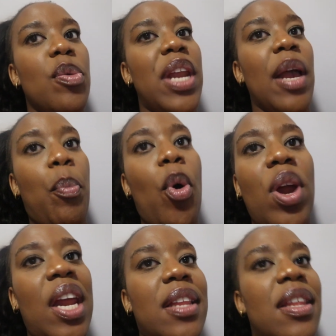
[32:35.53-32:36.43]
like
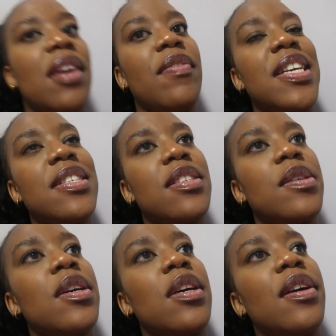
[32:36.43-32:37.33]
Paula, the event.
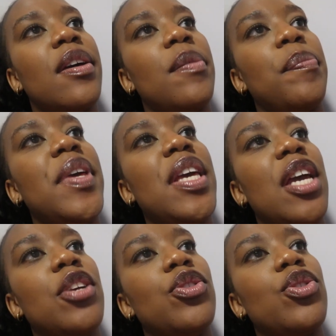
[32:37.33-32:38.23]

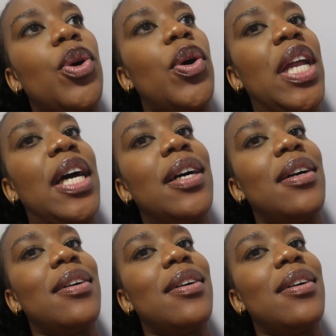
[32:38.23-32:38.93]
PH Ola.